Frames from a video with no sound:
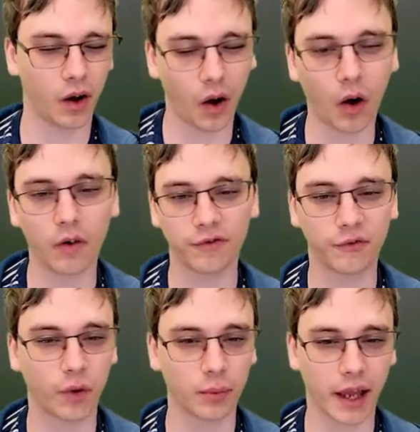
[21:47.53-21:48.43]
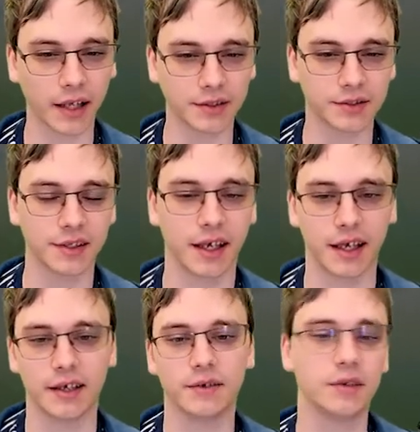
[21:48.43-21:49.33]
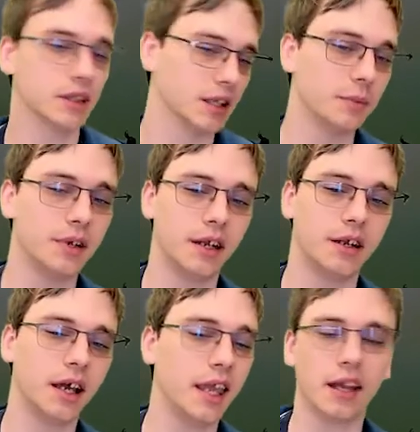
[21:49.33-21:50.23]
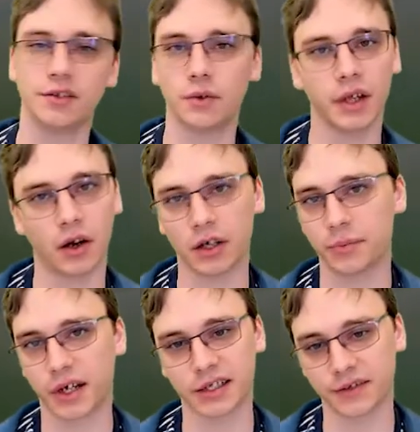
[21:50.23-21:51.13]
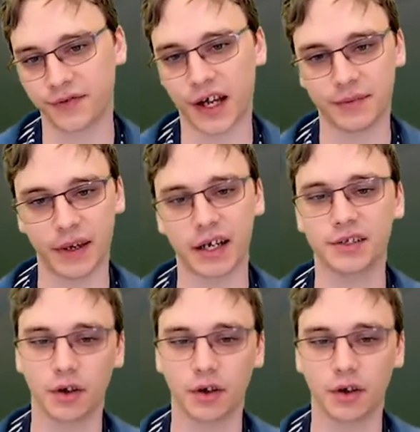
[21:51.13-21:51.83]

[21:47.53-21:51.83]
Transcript: all formats. Limited, again, it's only hard because it's 5 mana.